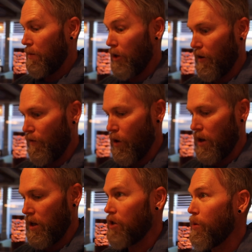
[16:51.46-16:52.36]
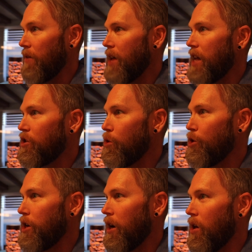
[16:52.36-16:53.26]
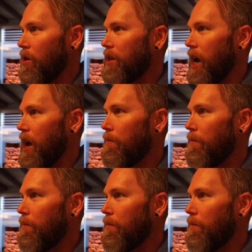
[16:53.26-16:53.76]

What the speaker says: Looking forward to this. We haven't had sushi in a long time.